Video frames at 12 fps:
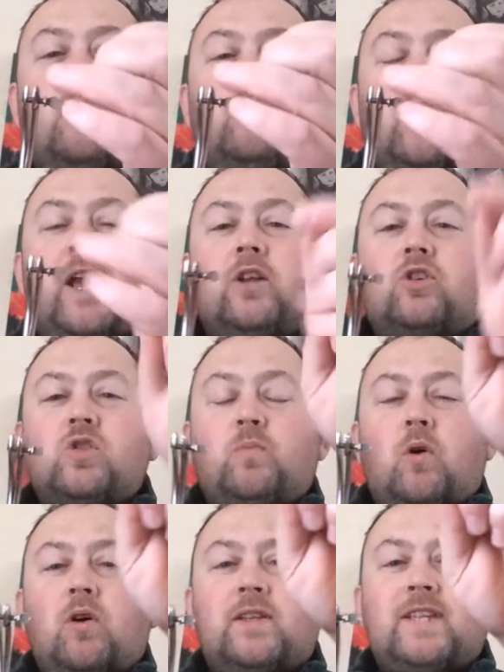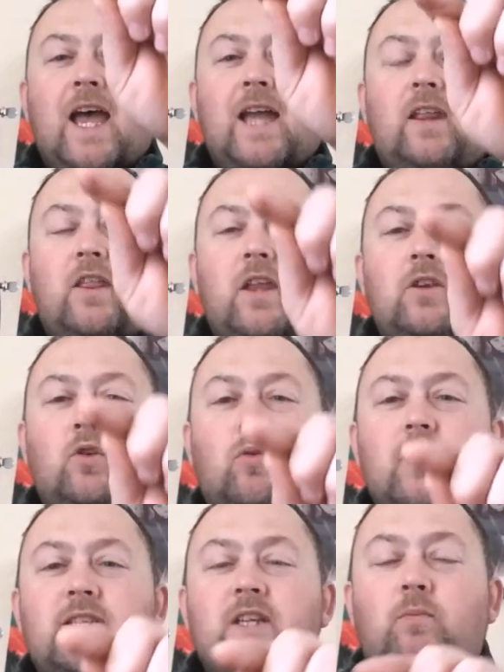but it'll just put a tiny thin
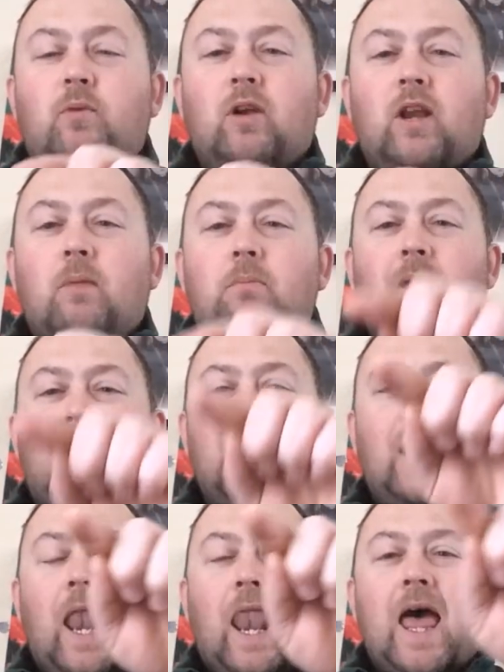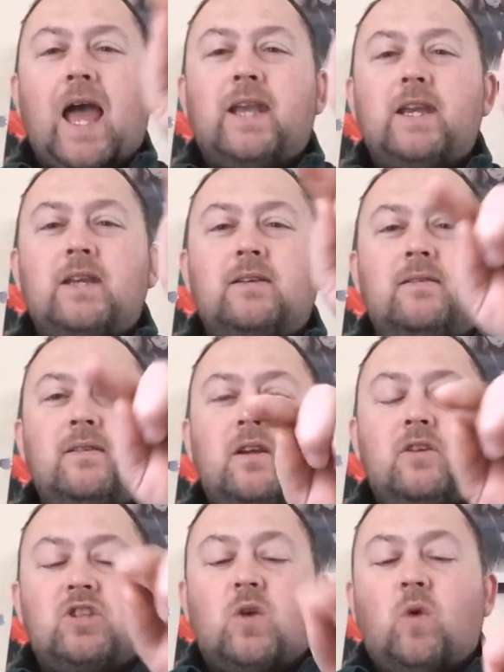crease. It'll put a little line in,
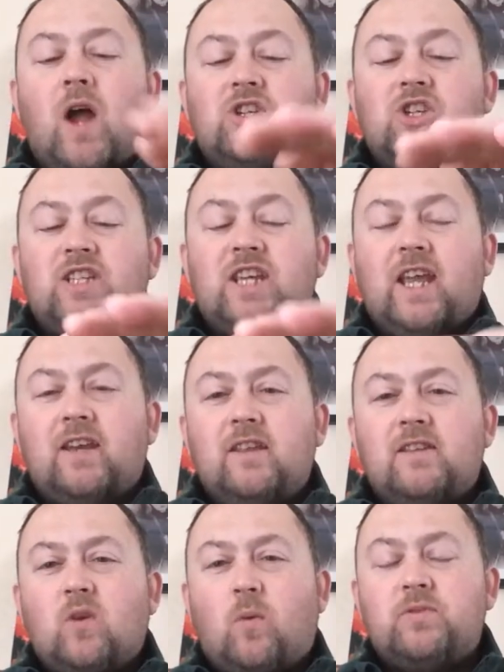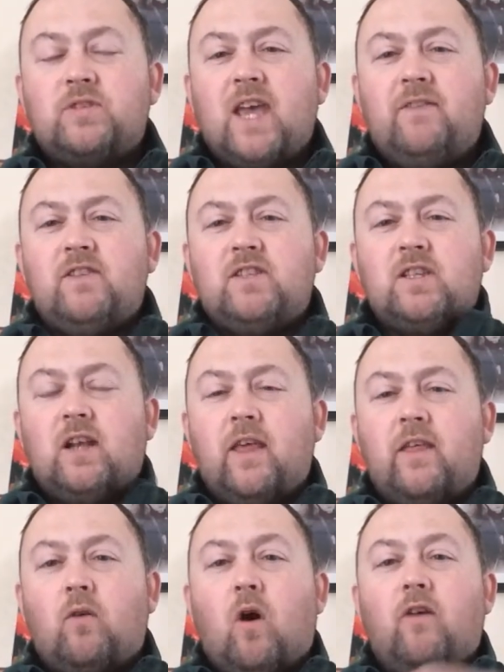so it won't actually take any of the top surface of the
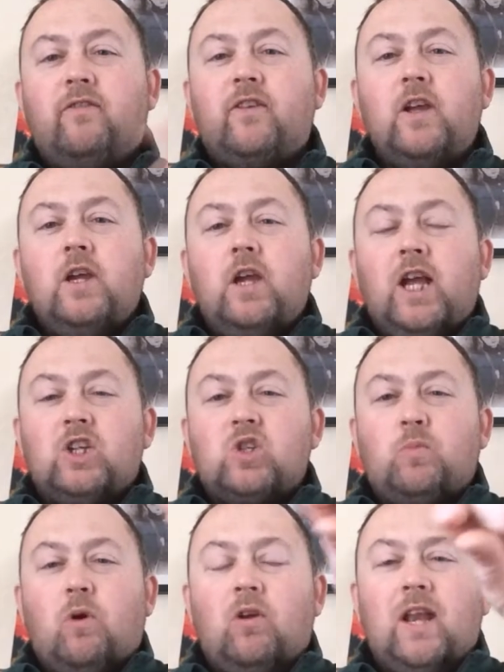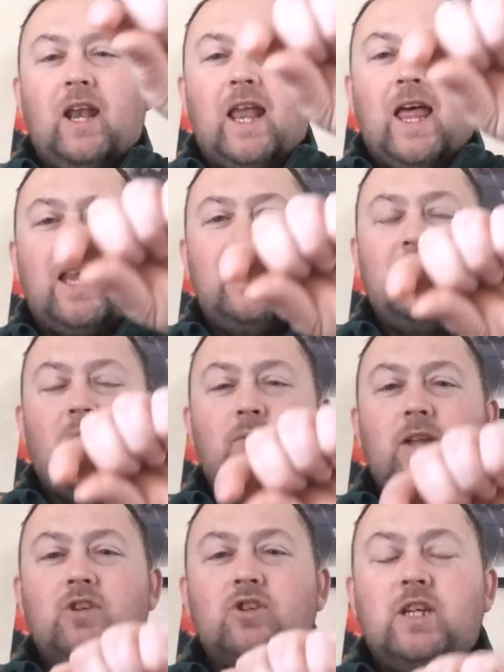leather off. It'll just put a little line in down
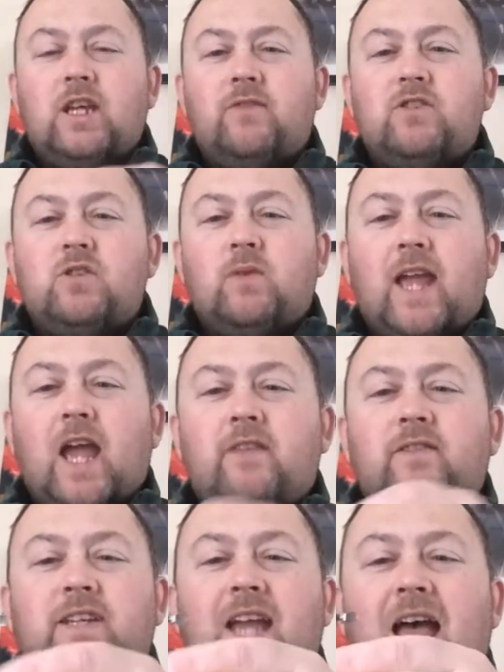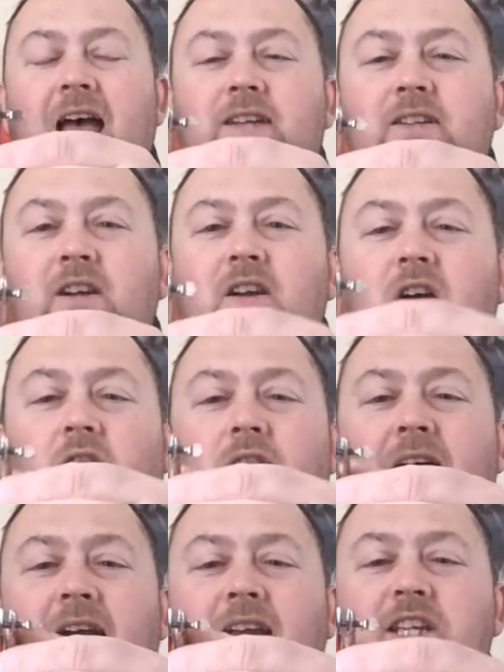the edge, and it gives you a kind of a guide or
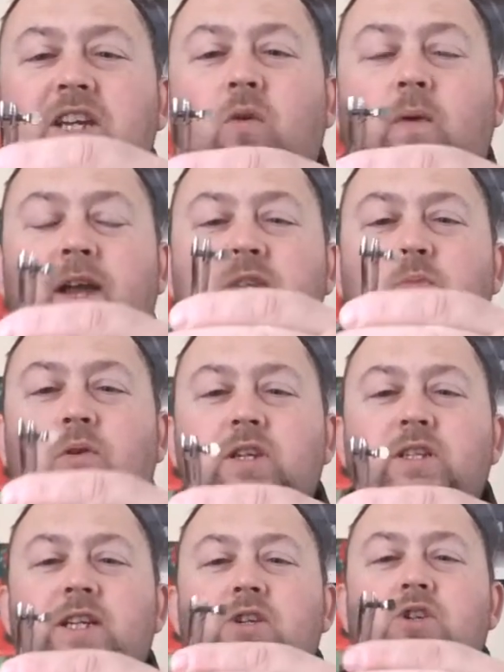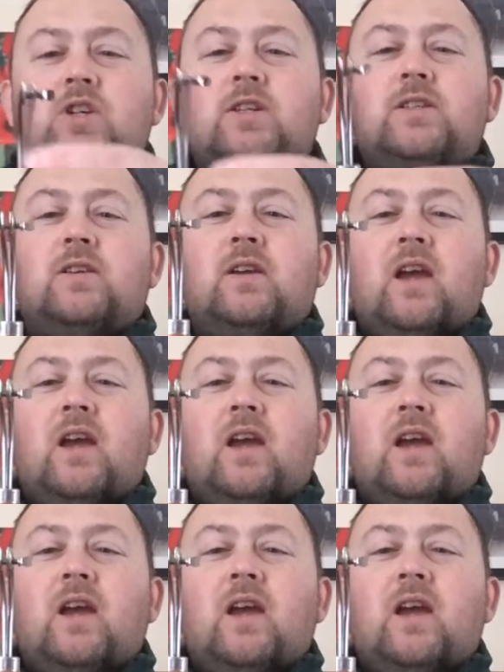an idea of where to put your stitches.